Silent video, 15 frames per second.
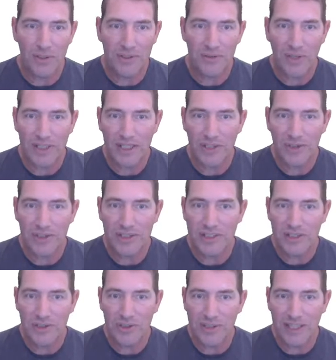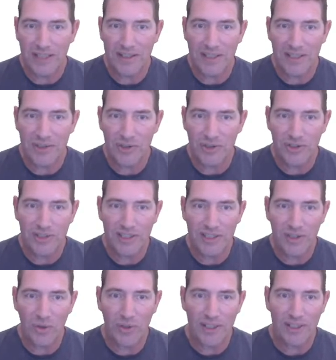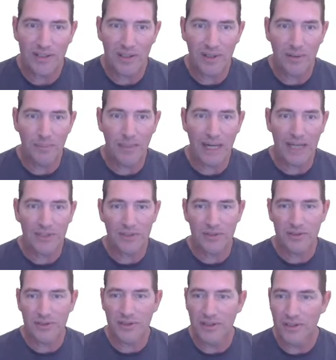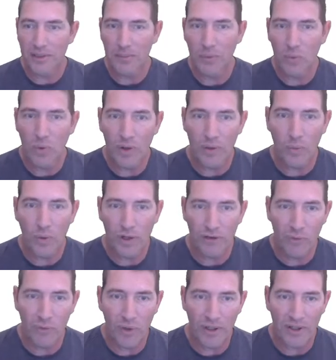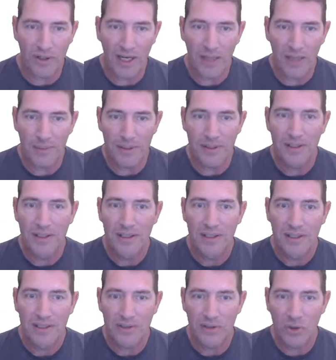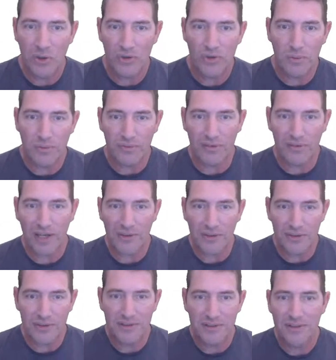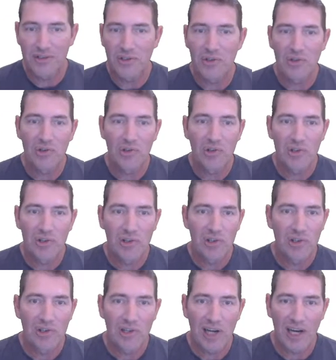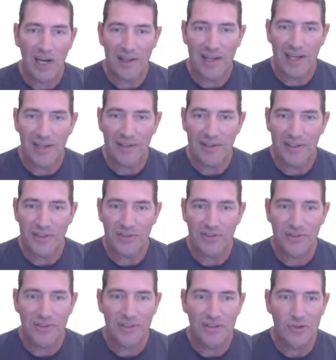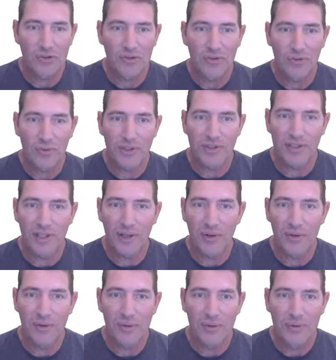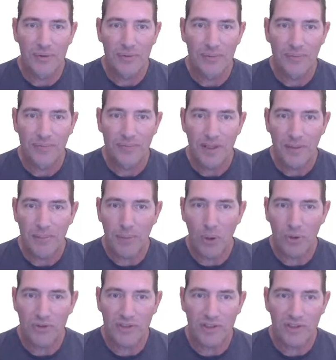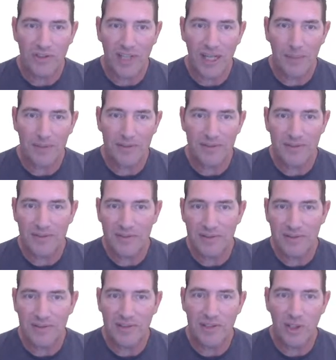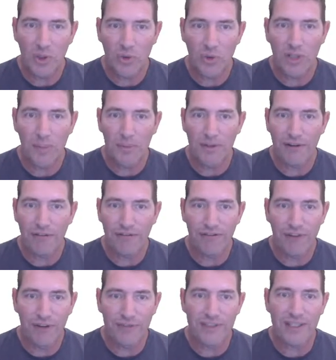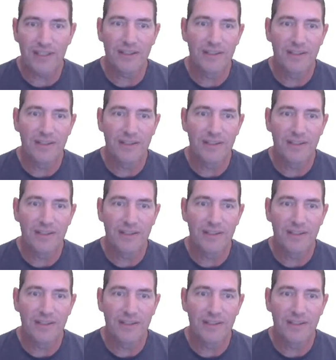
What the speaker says: So I guess you can still get these. You just can go and get the patch, the number one of one on a hobby. No super refractors out of that on this retail. Postage stamps, serial number to 50.